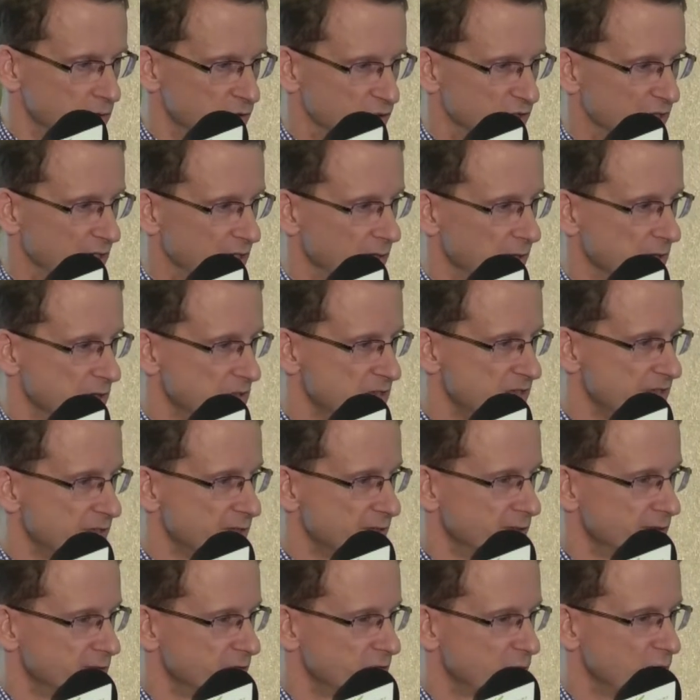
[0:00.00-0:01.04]
channels
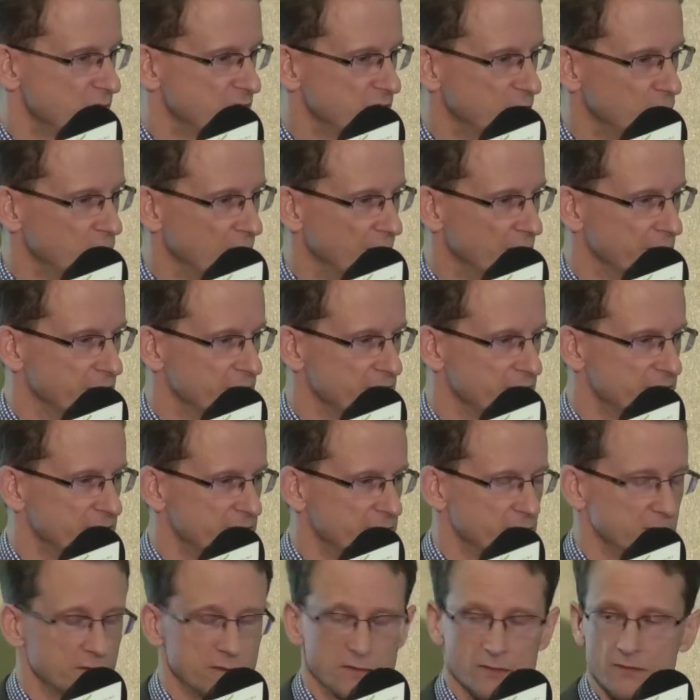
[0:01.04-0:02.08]
21
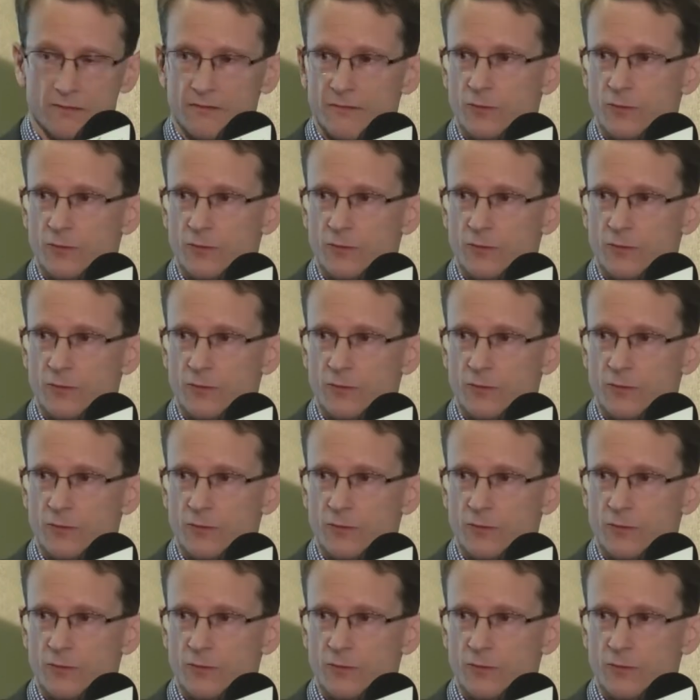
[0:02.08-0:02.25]
to